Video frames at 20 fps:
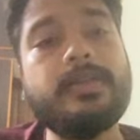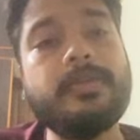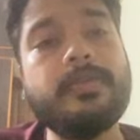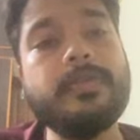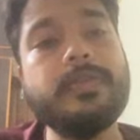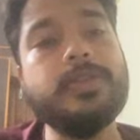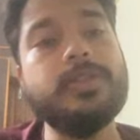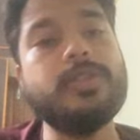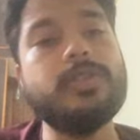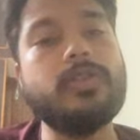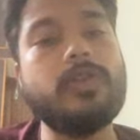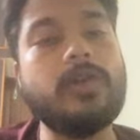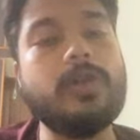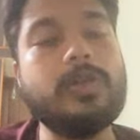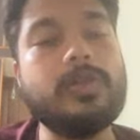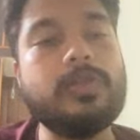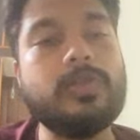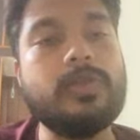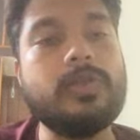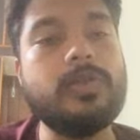which is
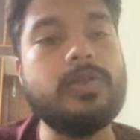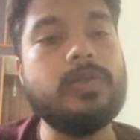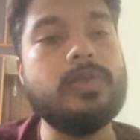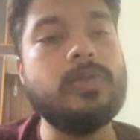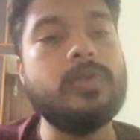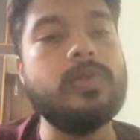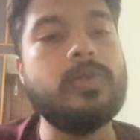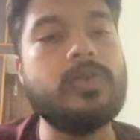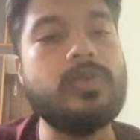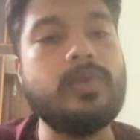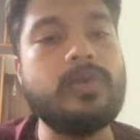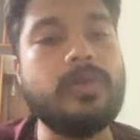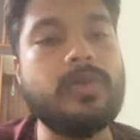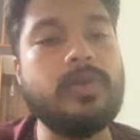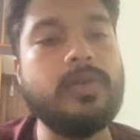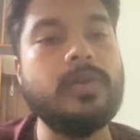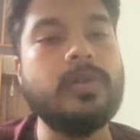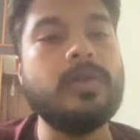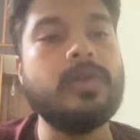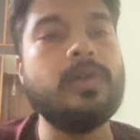also
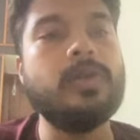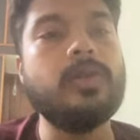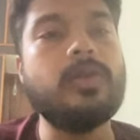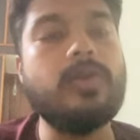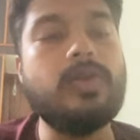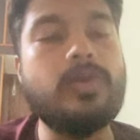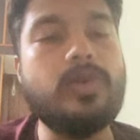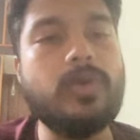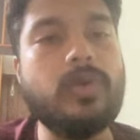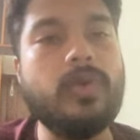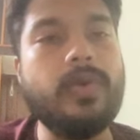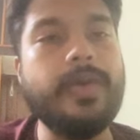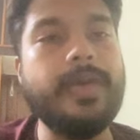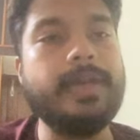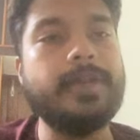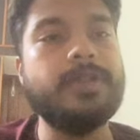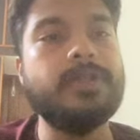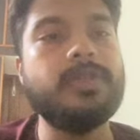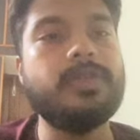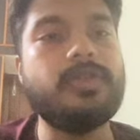
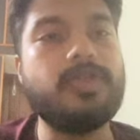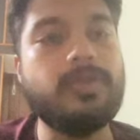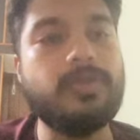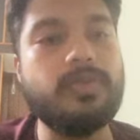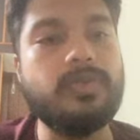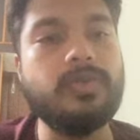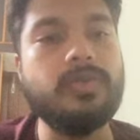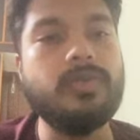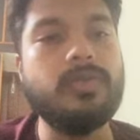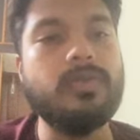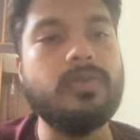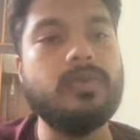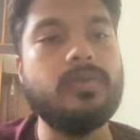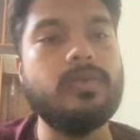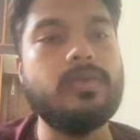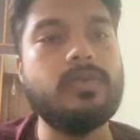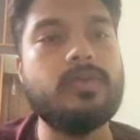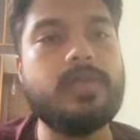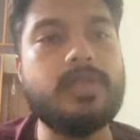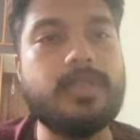going to
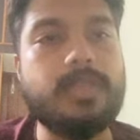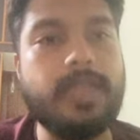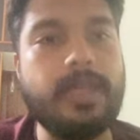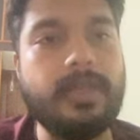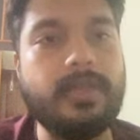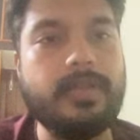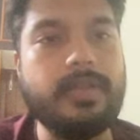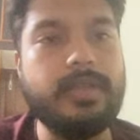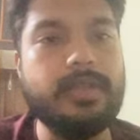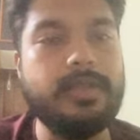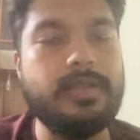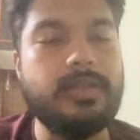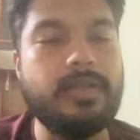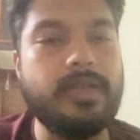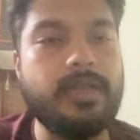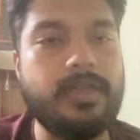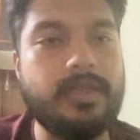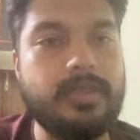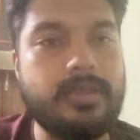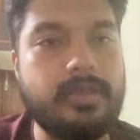set these
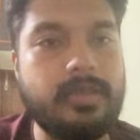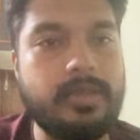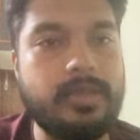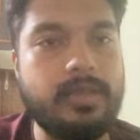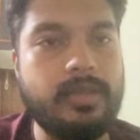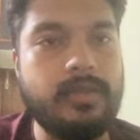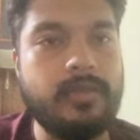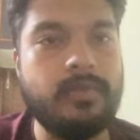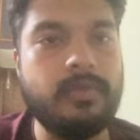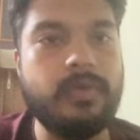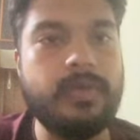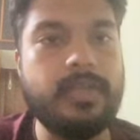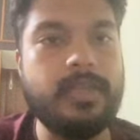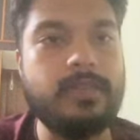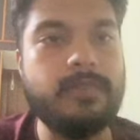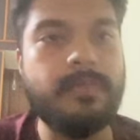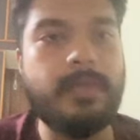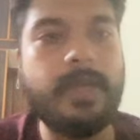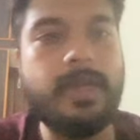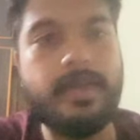things to an
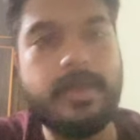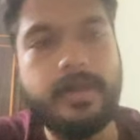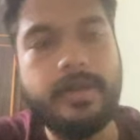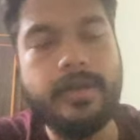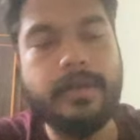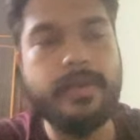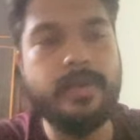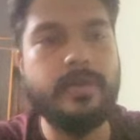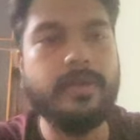expanded.